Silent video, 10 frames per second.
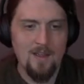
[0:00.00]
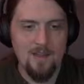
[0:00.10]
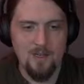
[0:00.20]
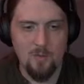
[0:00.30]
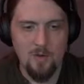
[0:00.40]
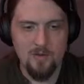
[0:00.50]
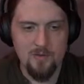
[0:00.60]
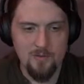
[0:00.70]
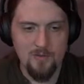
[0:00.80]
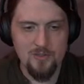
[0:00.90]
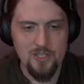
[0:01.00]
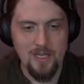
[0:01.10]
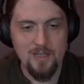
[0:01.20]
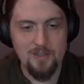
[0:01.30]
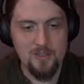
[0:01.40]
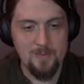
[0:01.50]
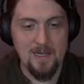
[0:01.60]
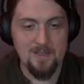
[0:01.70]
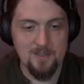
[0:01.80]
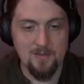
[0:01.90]
And a wonderful change
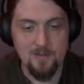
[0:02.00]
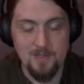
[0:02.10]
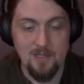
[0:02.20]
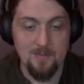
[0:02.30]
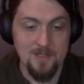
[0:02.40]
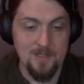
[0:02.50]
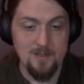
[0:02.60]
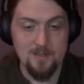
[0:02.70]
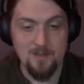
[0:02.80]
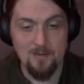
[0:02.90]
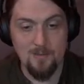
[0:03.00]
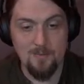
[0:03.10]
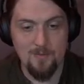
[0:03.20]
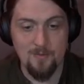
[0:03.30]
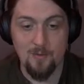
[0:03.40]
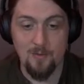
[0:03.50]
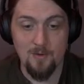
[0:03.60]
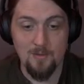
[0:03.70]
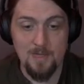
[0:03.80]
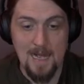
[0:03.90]
passed over Thomas also,
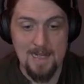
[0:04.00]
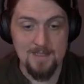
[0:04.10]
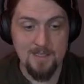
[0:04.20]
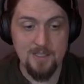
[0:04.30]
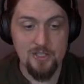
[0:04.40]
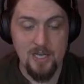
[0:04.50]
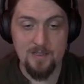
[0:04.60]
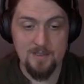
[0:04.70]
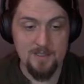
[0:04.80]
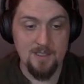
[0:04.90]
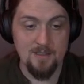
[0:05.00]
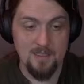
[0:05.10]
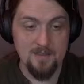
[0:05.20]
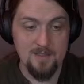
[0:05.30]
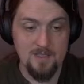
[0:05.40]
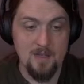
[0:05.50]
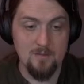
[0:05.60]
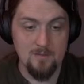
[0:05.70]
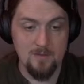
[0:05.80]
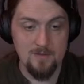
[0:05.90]
for, as he chanced to glance
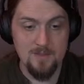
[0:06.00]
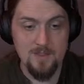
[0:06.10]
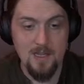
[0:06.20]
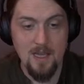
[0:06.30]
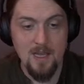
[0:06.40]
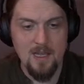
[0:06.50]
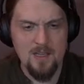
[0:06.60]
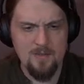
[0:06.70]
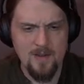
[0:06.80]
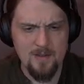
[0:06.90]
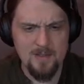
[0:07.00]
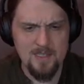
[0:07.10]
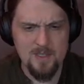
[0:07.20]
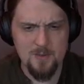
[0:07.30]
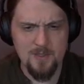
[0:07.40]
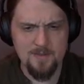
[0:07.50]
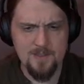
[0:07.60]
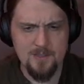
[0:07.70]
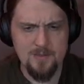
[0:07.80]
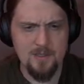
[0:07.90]
downwards, he found that his rough
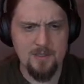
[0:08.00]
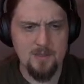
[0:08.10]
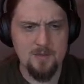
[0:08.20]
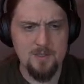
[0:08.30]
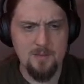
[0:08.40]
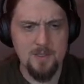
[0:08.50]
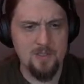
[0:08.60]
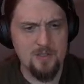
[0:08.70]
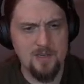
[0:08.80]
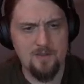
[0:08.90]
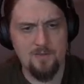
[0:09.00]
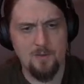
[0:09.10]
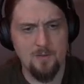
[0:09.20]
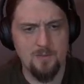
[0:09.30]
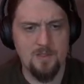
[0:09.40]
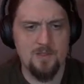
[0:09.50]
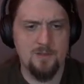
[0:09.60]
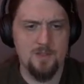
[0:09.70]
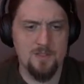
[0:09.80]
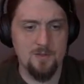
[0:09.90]
country clothes had been transformed
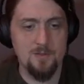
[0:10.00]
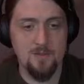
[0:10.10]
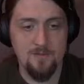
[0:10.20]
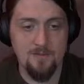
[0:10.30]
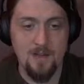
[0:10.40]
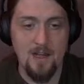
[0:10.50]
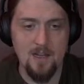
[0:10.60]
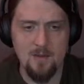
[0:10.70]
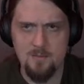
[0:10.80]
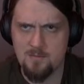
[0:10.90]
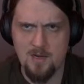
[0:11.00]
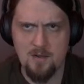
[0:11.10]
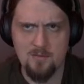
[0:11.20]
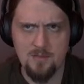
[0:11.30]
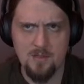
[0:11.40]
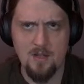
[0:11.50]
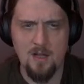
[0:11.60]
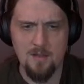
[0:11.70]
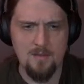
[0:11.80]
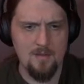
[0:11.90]
into a suit of fine brown
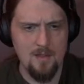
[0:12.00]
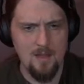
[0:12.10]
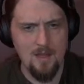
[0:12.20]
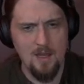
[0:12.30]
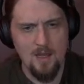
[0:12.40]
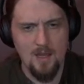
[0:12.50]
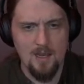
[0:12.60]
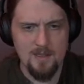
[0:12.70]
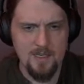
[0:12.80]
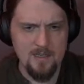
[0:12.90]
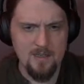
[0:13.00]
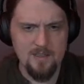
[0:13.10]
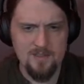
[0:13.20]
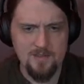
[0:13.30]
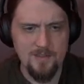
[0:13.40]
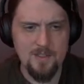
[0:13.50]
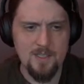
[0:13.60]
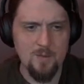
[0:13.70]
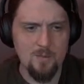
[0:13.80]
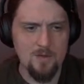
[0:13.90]
cloth, and that on his feet
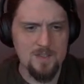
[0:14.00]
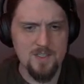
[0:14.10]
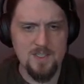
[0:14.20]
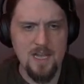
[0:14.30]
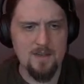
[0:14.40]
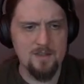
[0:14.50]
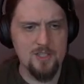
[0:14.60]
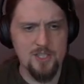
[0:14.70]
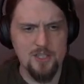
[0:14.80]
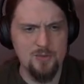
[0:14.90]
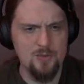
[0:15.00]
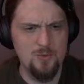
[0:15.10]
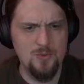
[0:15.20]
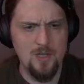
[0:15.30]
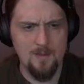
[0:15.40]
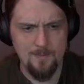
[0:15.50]
he wore satin shoon.